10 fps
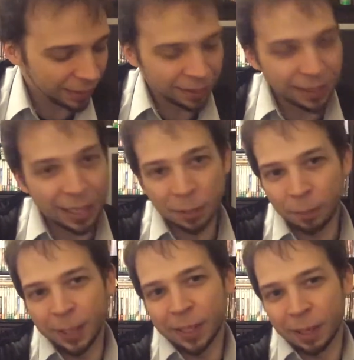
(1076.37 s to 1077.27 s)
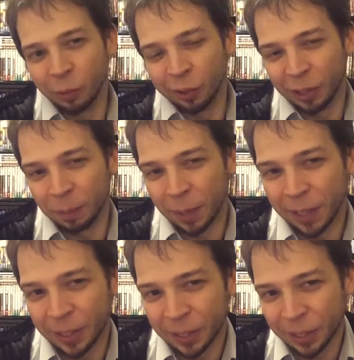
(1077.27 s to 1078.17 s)
a price I'm willing to pay
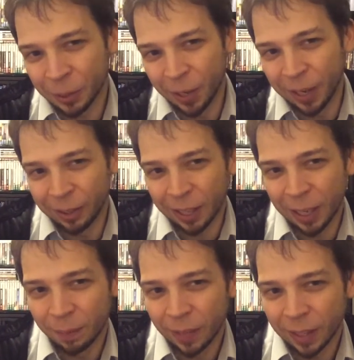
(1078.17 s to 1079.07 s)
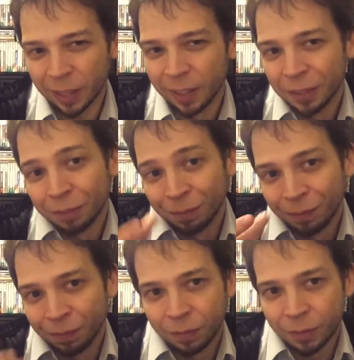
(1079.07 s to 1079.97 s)
to just try out a game. Like,
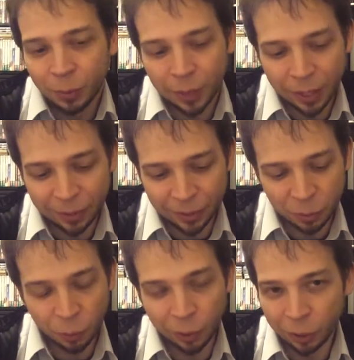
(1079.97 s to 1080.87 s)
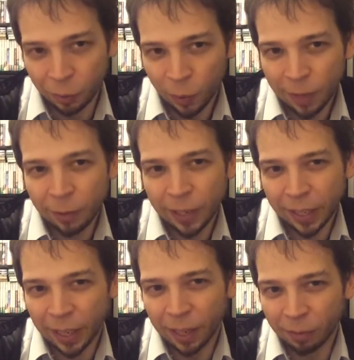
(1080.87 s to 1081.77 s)
who cares? It's worth whatever I
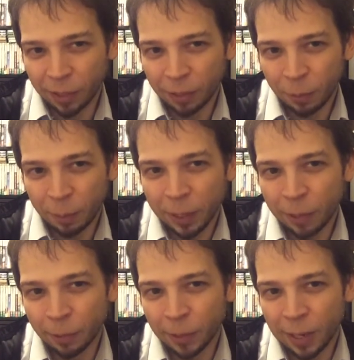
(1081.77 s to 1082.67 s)
get out of it. If I played it for an